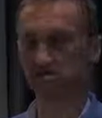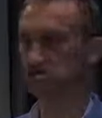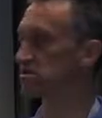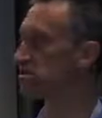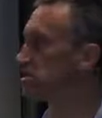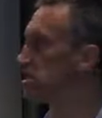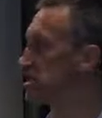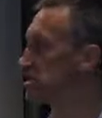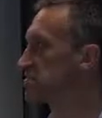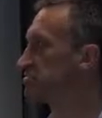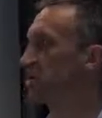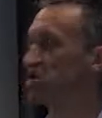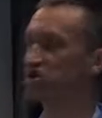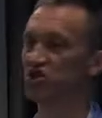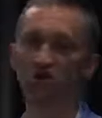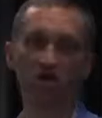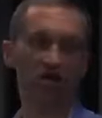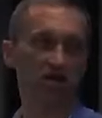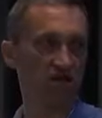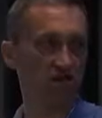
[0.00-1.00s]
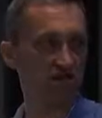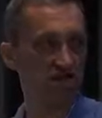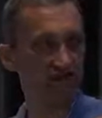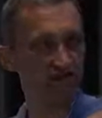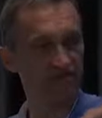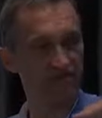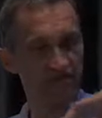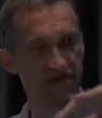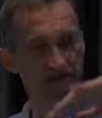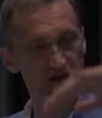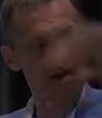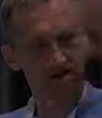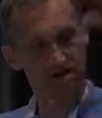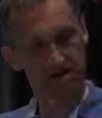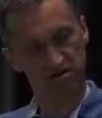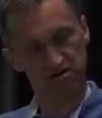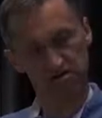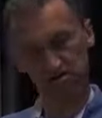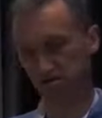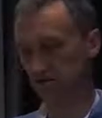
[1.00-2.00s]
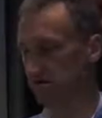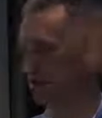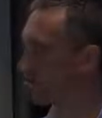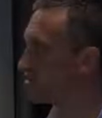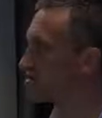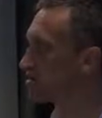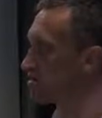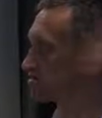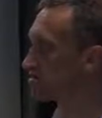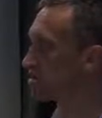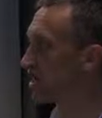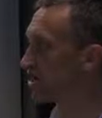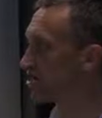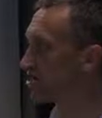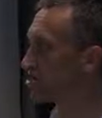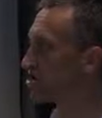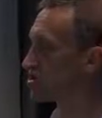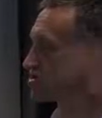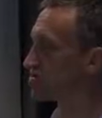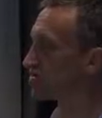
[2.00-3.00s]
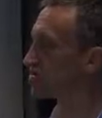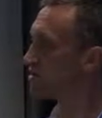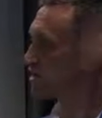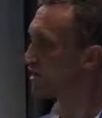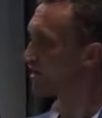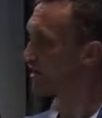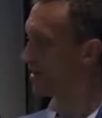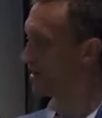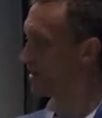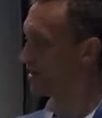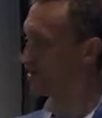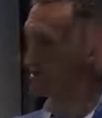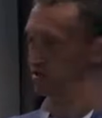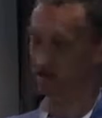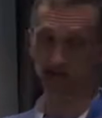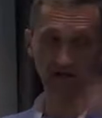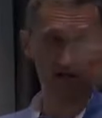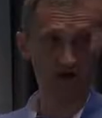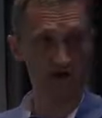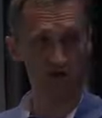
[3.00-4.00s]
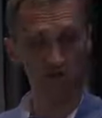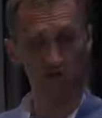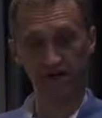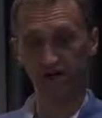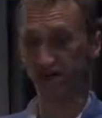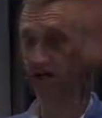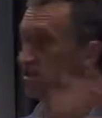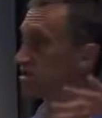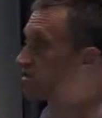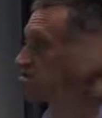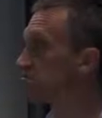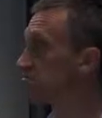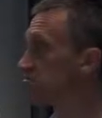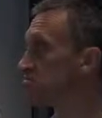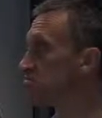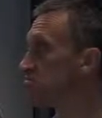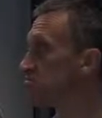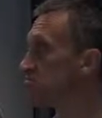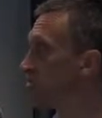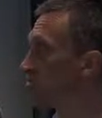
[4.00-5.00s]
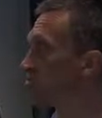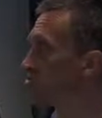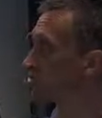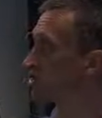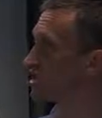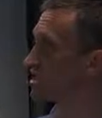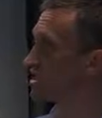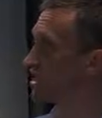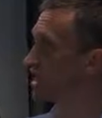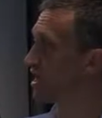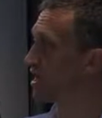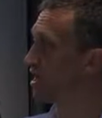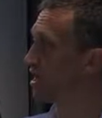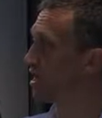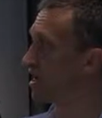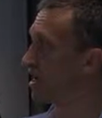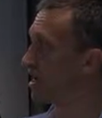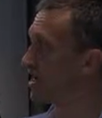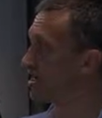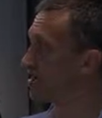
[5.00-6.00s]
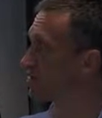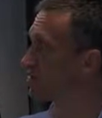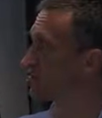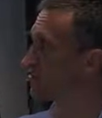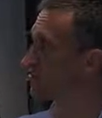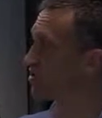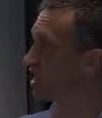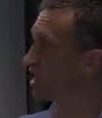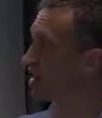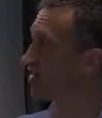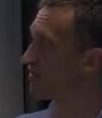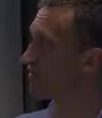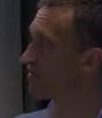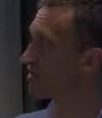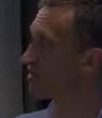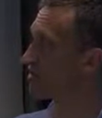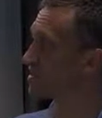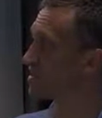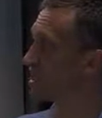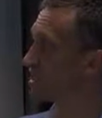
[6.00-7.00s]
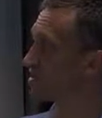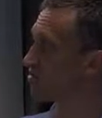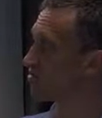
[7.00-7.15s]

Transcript: especially in the in abduction, in overhead motion, and if you have this narrow